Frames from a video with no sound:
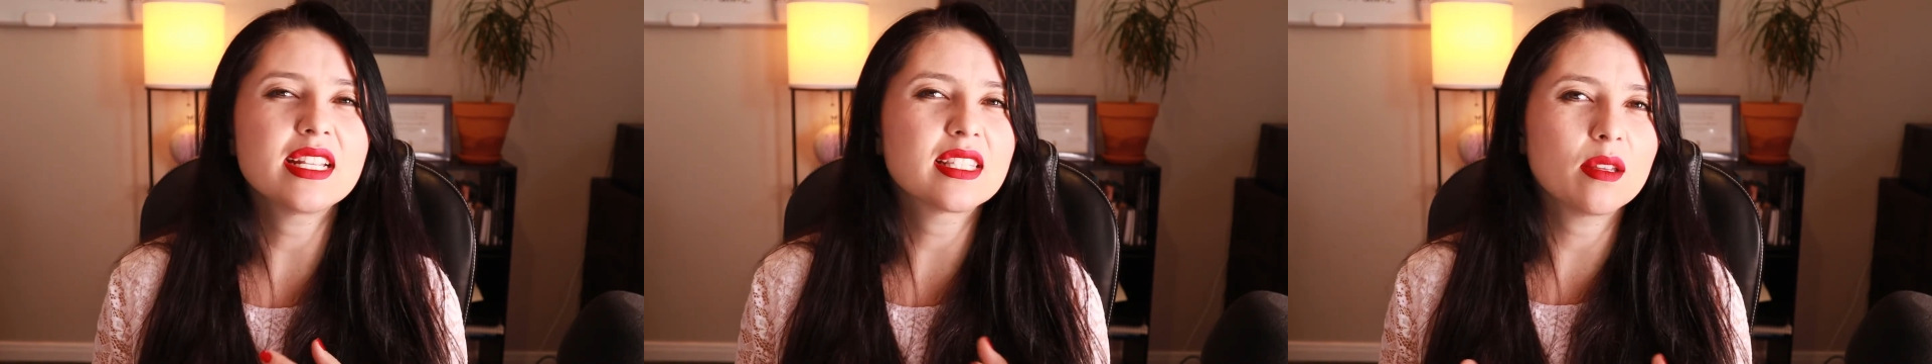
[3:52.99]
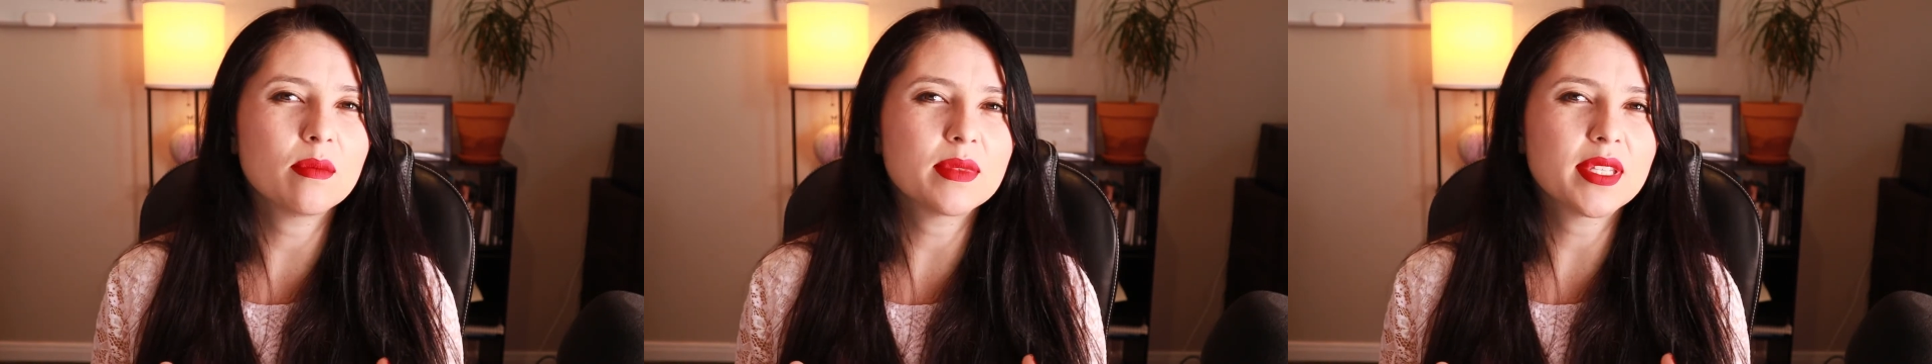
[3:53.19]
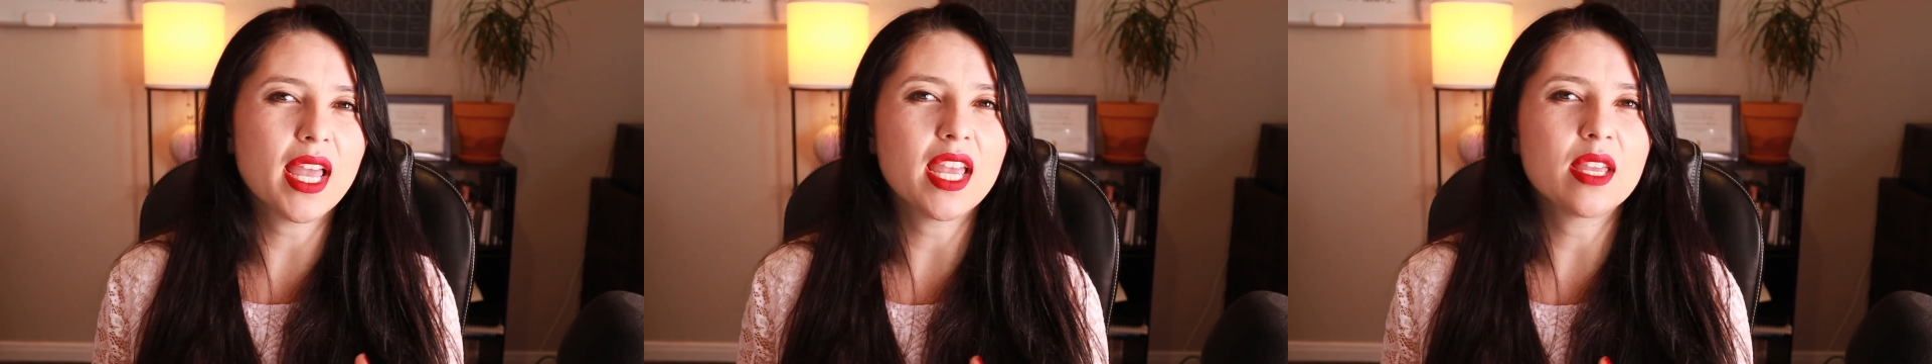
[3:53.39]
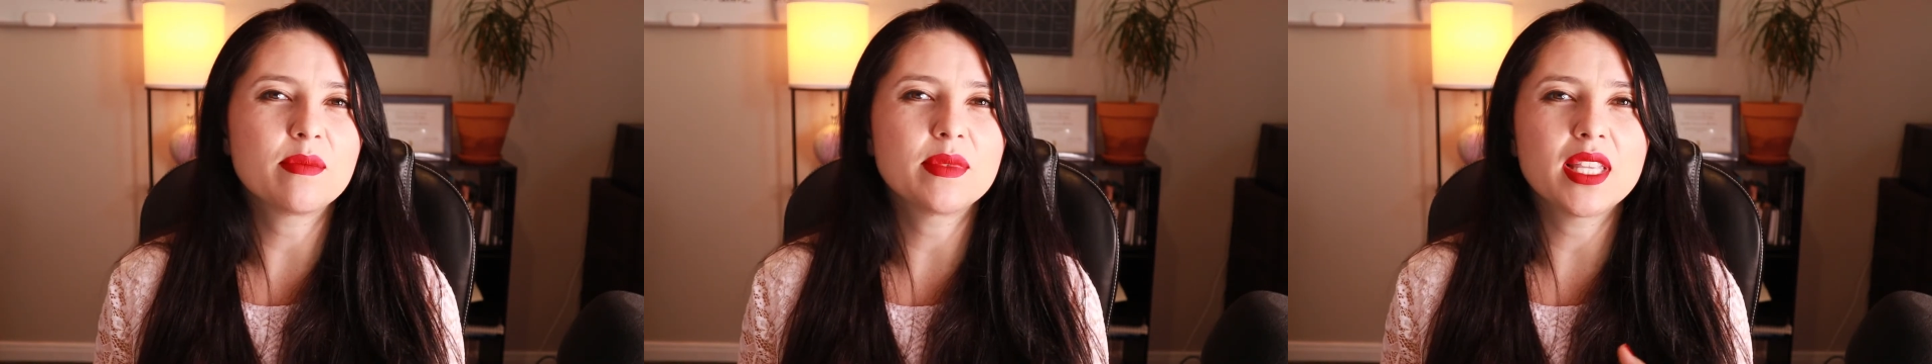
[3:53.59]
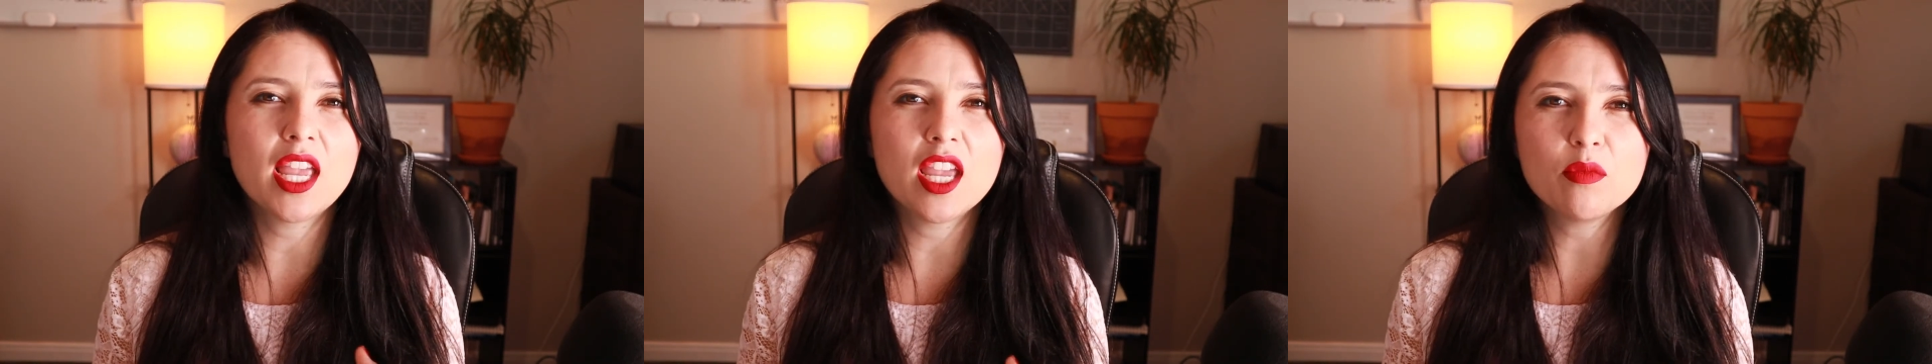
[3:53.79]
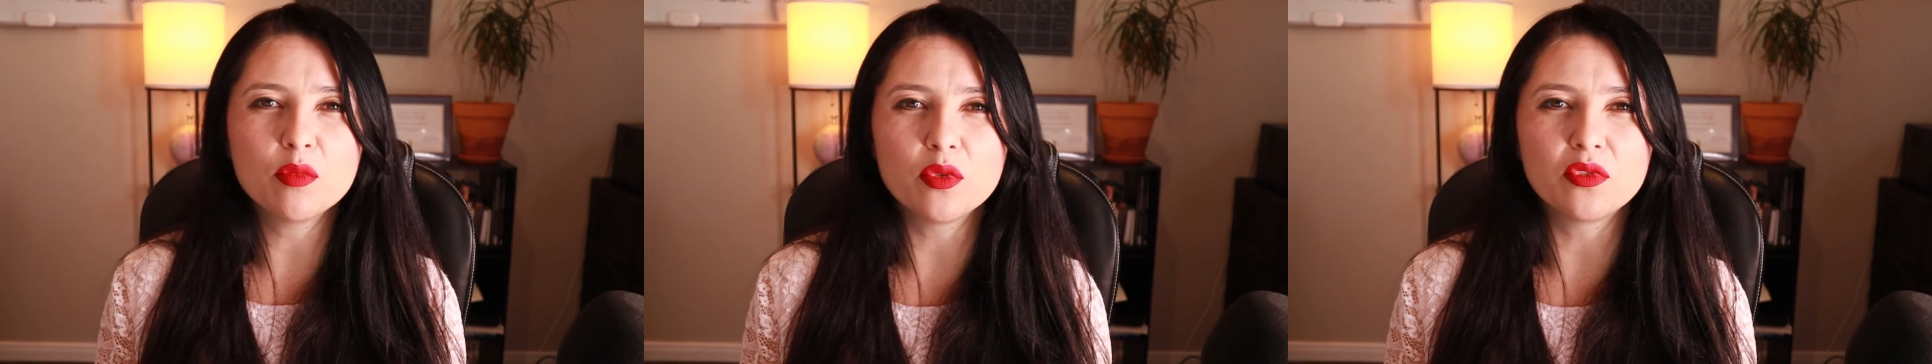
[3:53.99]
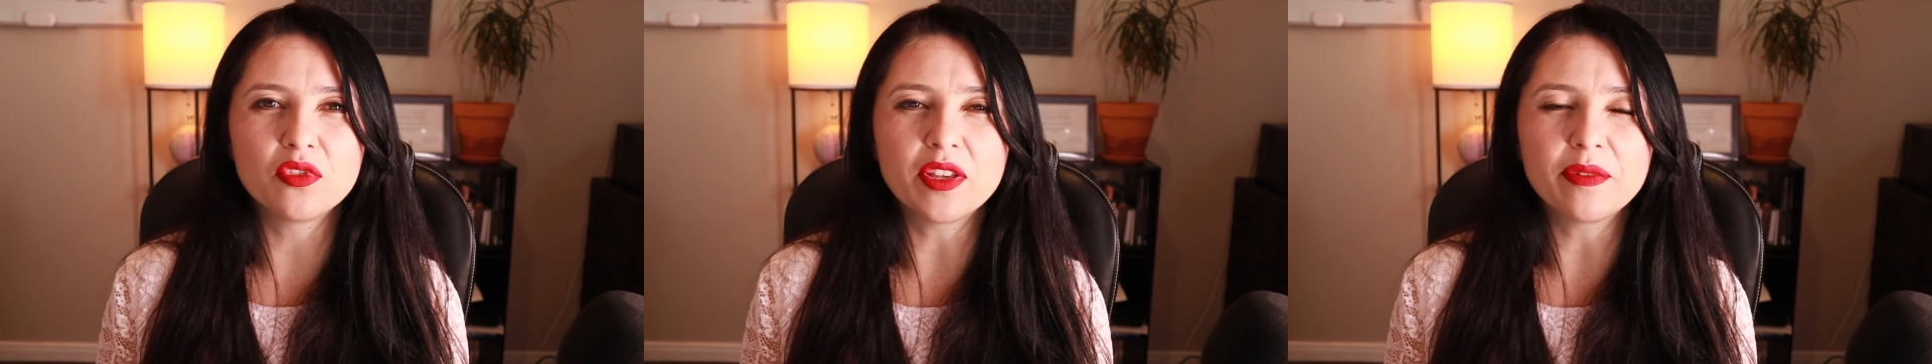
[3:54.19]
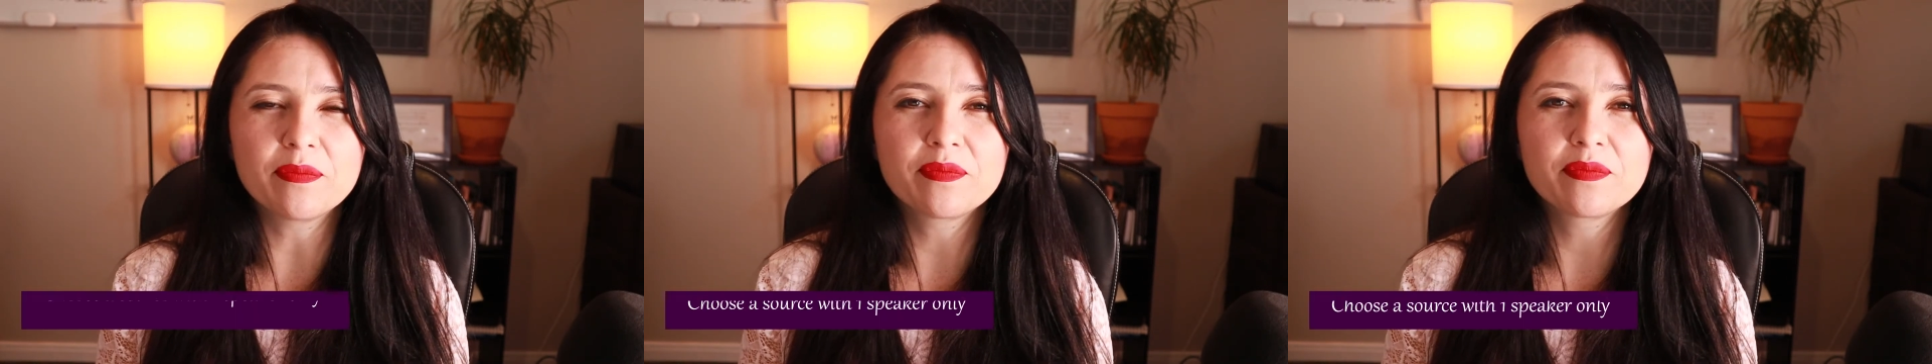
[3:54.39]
sometimes a movie.